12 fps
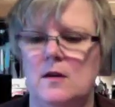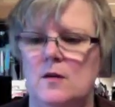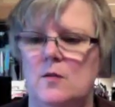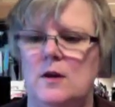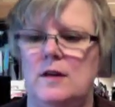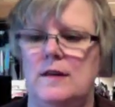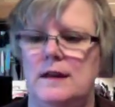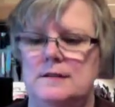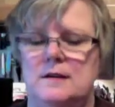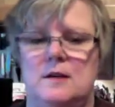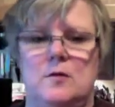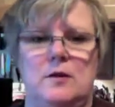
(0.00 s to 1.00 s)
Well, that's
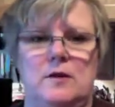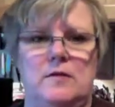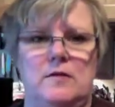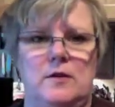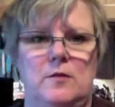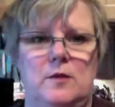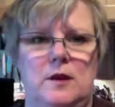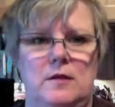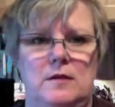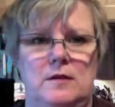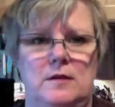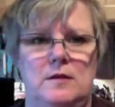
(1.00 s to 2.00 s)
not working very well. You
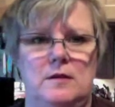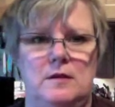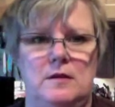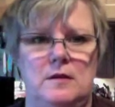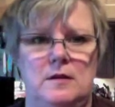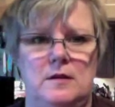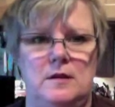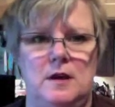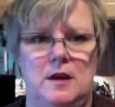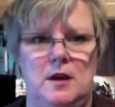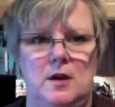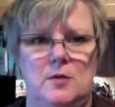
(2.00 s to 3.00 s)

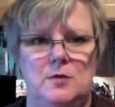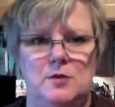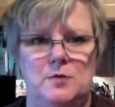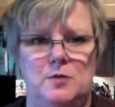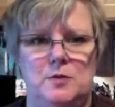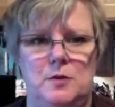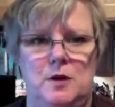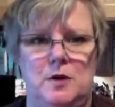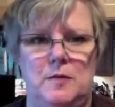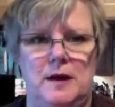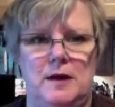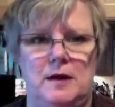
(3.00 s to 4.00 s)
you put them all
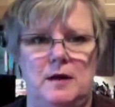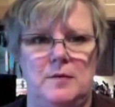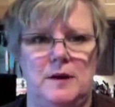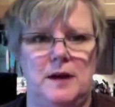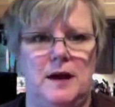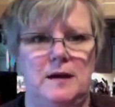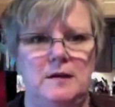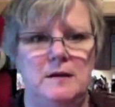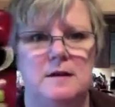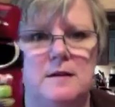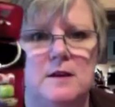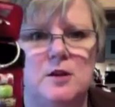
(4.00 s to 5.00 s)
back up again,
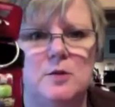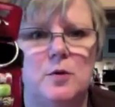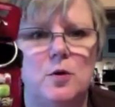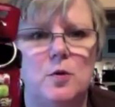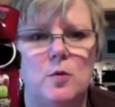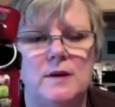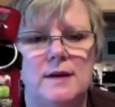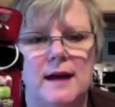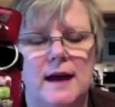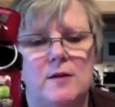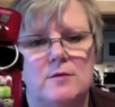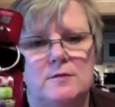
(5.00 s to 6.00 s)
and then you pull one
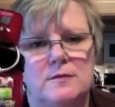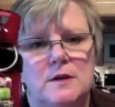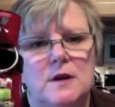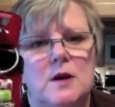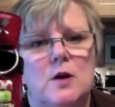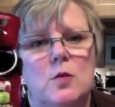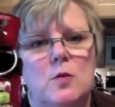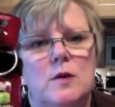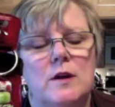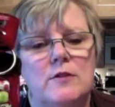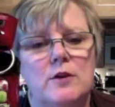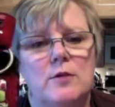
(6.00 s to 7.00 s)
down.
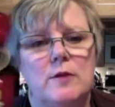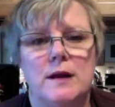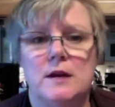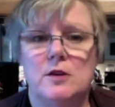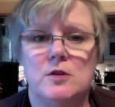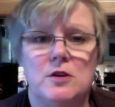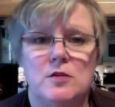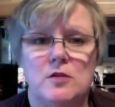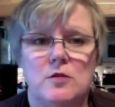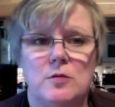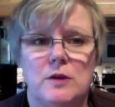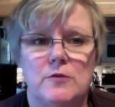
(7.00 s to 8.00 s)
Whenever you're ready, and you can
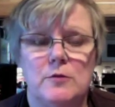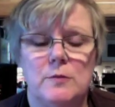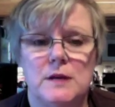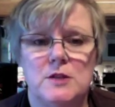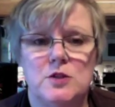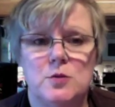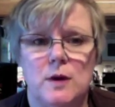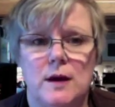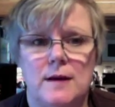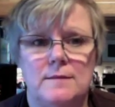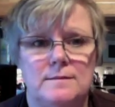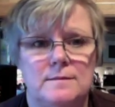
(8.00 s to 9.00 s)
use whatever beads you
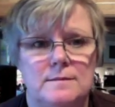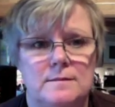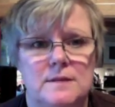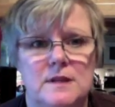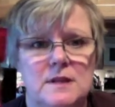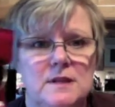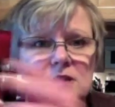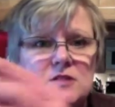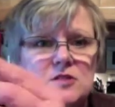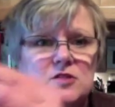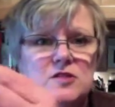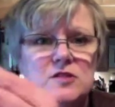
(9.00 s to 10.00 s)
want. And this
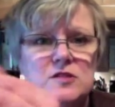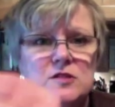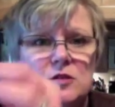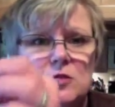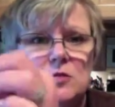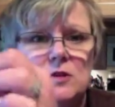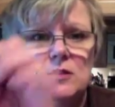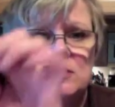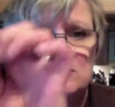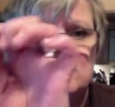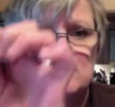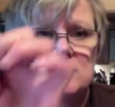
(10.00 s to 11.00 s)
is just, you know, one of
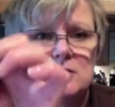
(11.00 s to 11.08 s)
those